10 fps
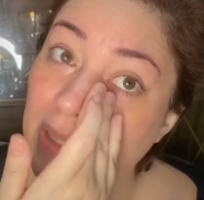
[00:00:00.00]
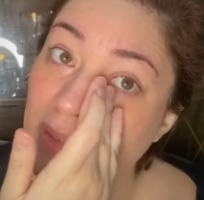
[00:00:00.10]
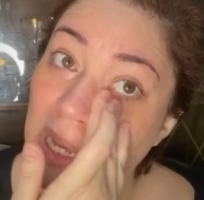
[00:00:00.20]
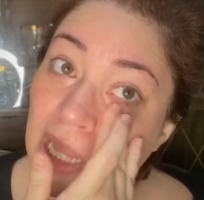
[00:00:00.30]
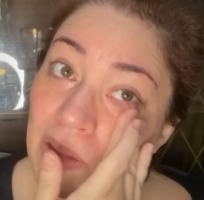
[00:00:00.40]
for
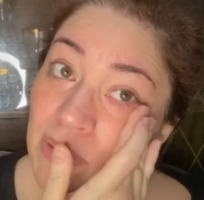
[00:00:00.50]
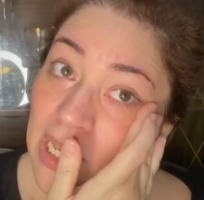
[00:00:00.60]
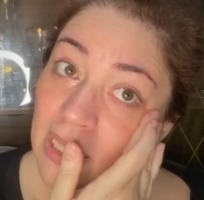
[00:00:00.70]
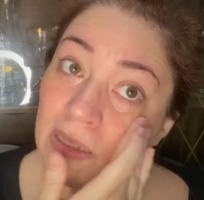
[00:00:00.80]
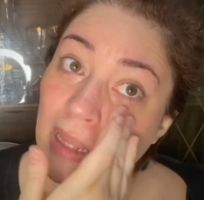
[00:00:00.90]

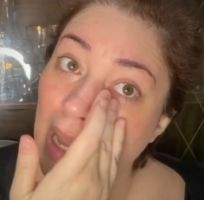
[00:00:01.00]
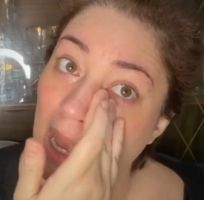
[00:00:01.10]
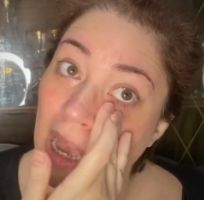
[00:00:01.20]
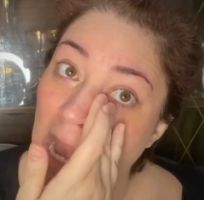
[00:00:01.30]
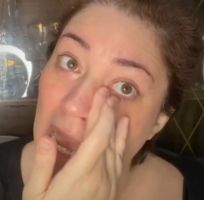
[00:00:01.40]
Halloween,
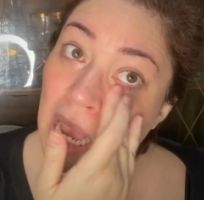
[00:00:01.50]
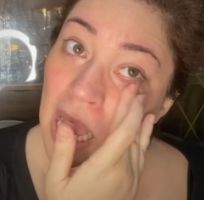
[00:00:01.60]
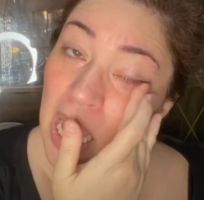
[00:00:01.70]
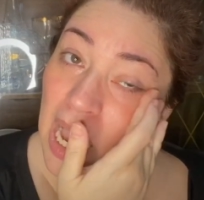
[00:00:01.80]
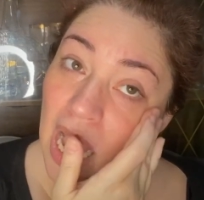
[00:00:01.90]

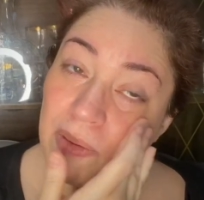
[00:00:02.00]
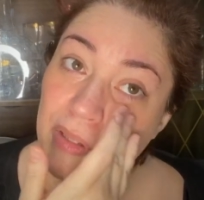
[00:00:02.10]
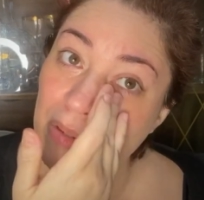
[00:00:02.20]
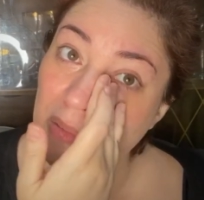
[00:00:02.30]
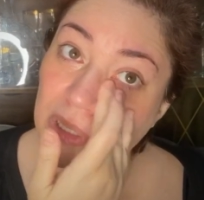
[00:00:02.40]
I would
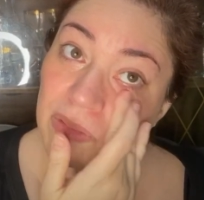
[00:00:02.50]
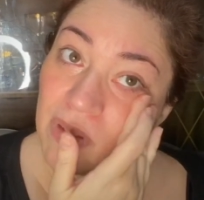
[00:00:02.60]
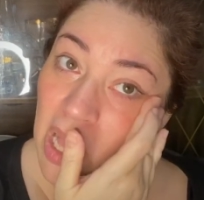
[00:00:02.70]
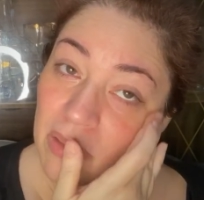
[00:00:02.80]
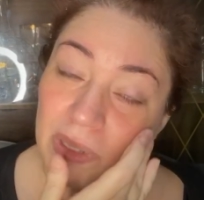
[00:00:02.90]
do one of the
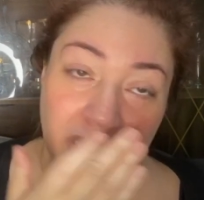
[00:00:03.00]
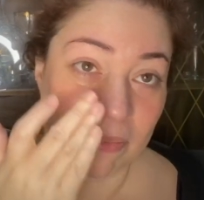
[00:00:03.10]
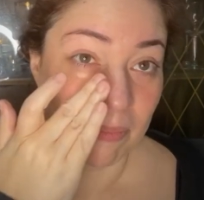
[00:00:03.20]
following.